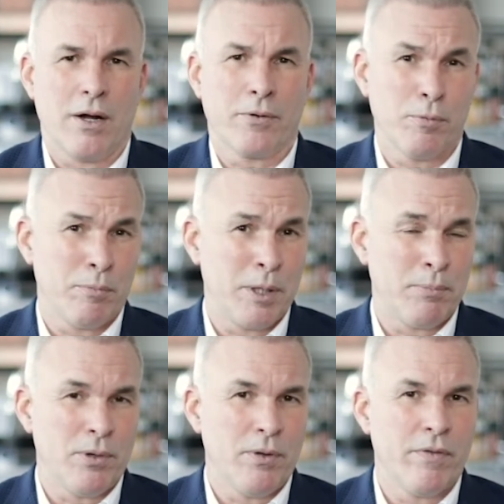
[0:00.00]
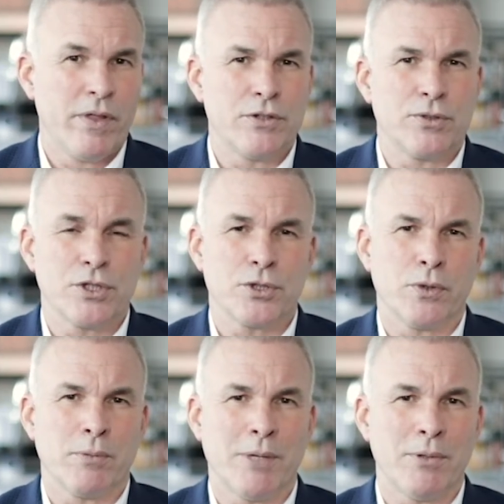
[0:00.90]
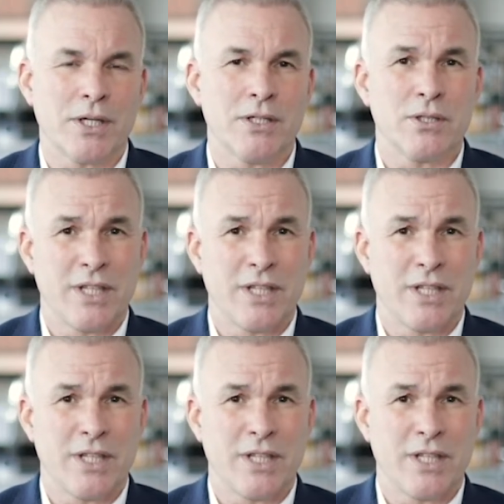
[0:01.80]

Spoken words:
group of people than traditional Republicans.